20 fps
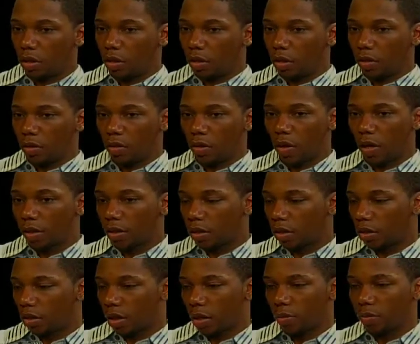You know, I
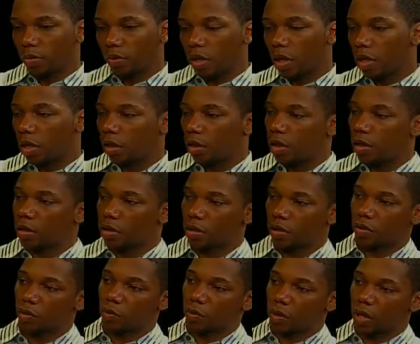just I'm trying to listen
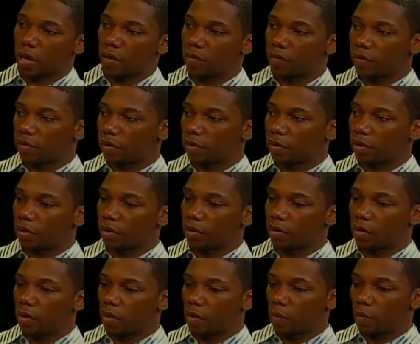to whatever you
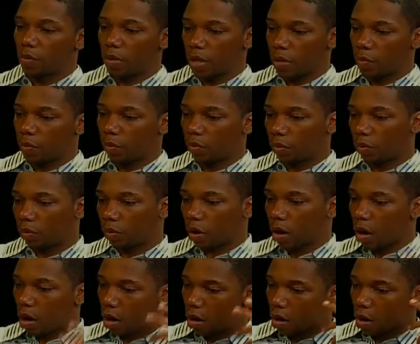know people
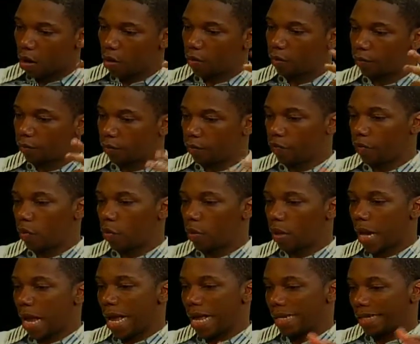are, are viewing
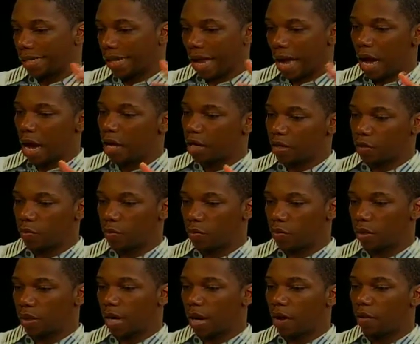as the hottest
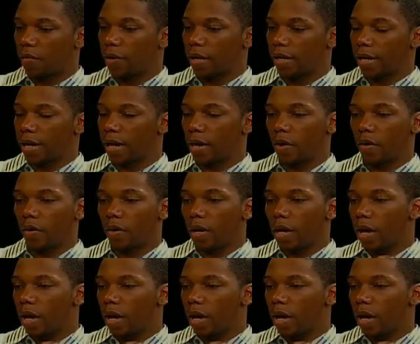music out right now,